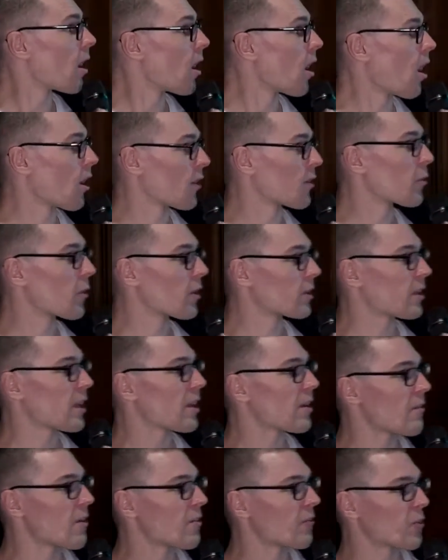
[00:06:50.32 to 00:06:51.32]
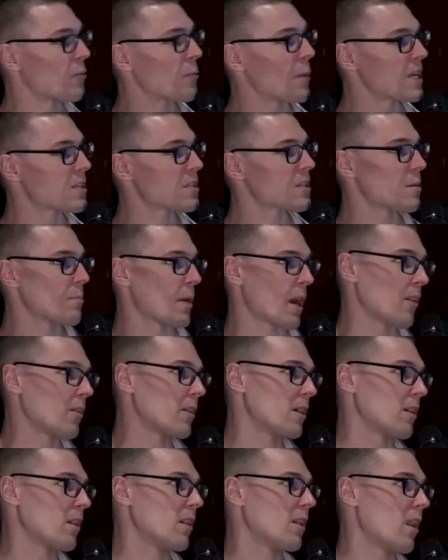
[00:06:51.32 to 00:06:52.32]
authoritative information
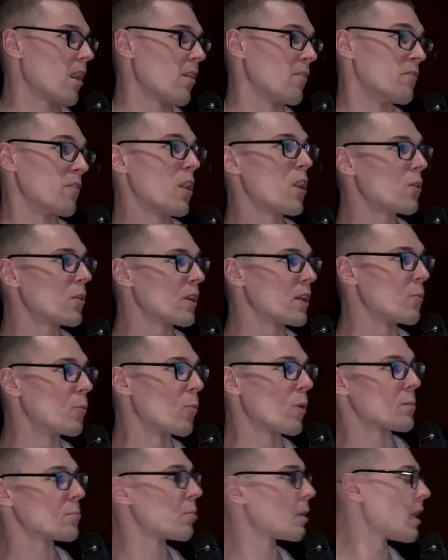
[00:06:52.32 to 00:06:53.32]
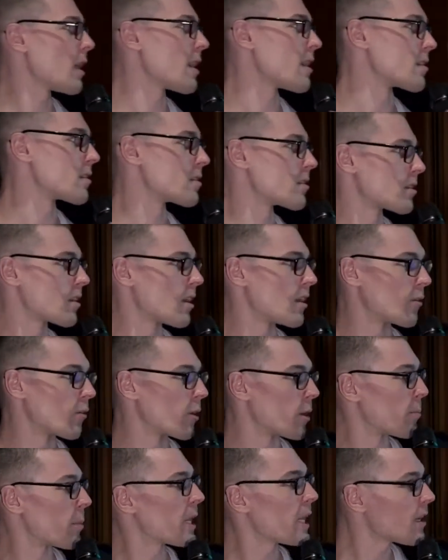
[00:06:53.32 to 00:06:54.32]
about a vote in one place and
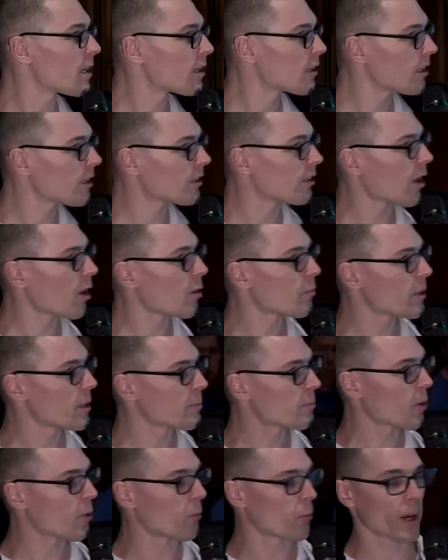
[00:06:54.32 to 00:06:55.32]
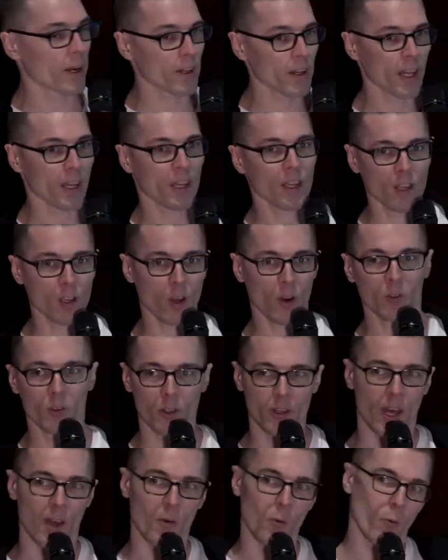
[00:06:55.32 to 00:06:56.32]
repeatedly tell people where they can go to
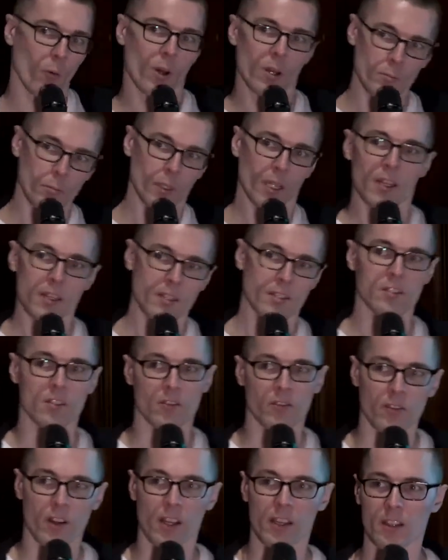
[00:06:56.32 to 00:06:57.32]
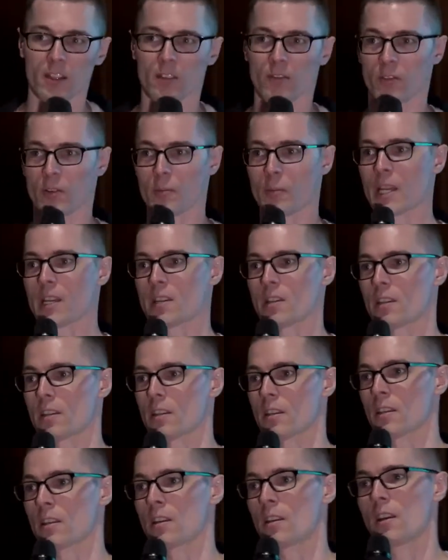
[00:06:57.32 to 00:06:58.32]
that one place to find the information.
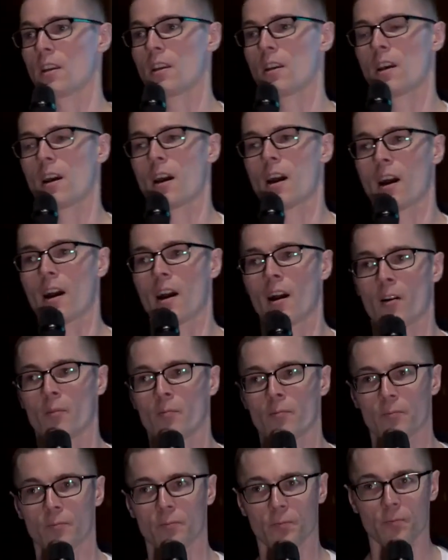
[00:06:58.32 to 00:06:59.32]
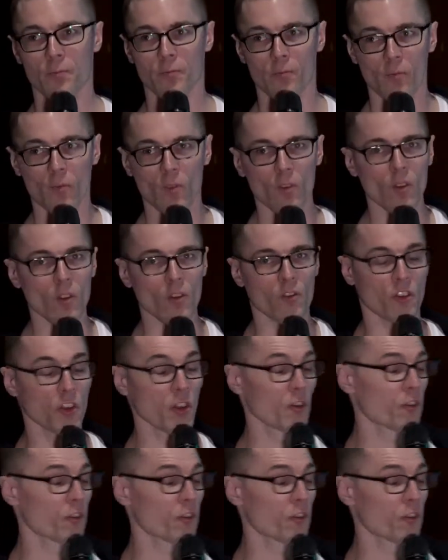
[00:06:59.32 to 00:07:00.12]
For the